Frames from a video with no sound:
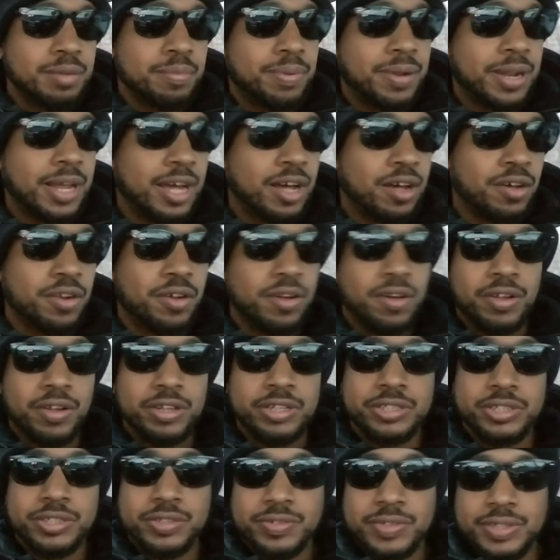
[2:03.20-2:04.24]
plowed all
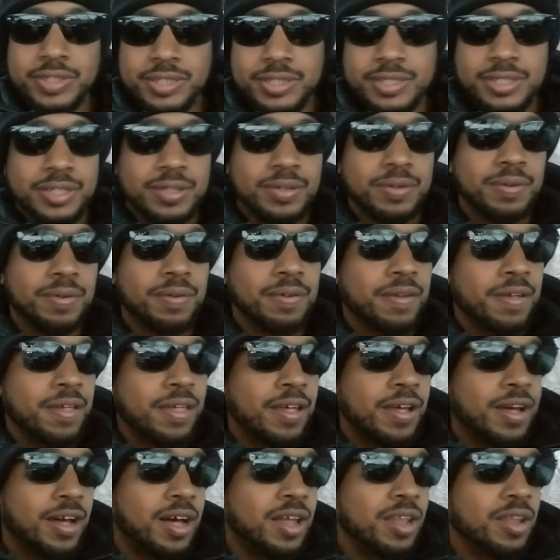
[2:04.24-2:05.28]
the streets. So
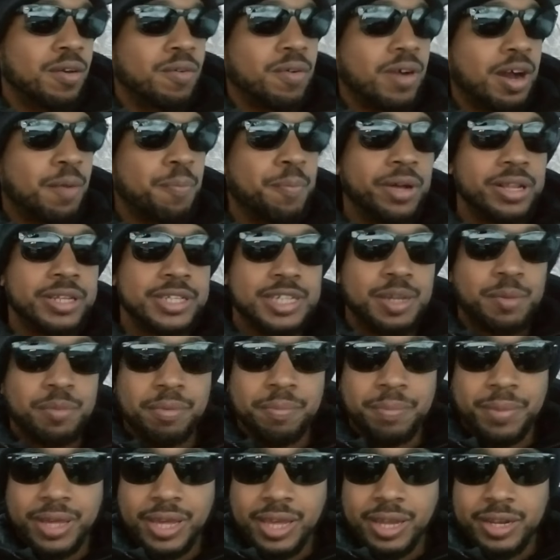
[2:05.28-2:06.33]
I don't know how much I'm
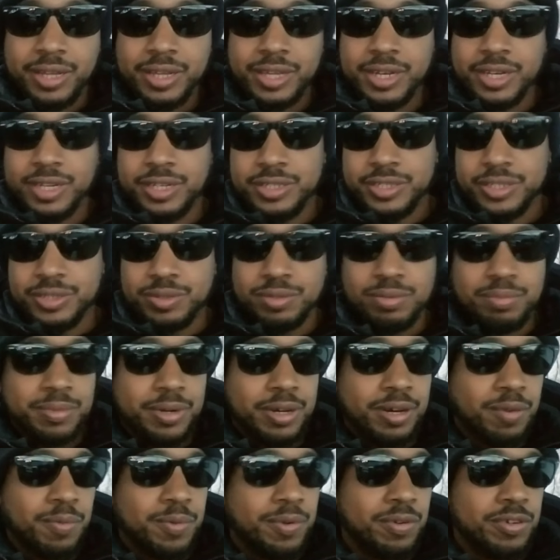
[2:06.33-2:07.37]
going to be able to get into,
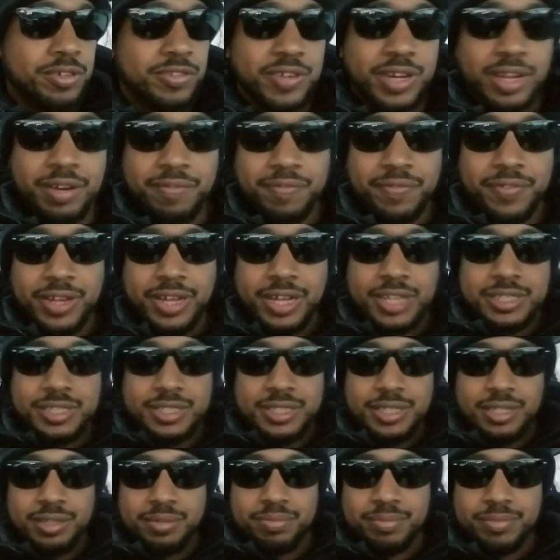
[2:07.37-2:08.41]
but we're going to try to find
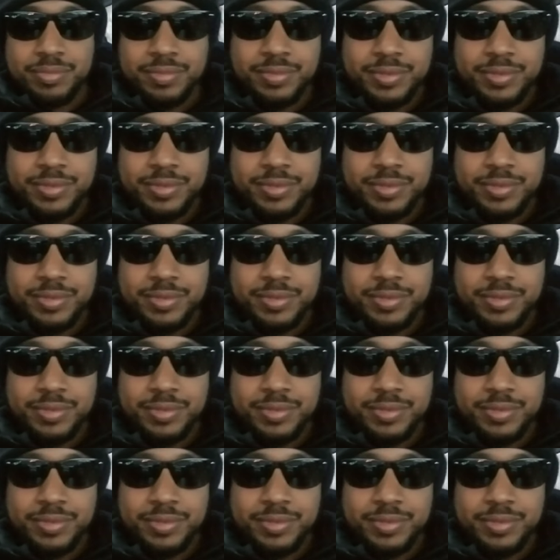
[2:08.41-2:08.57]
something.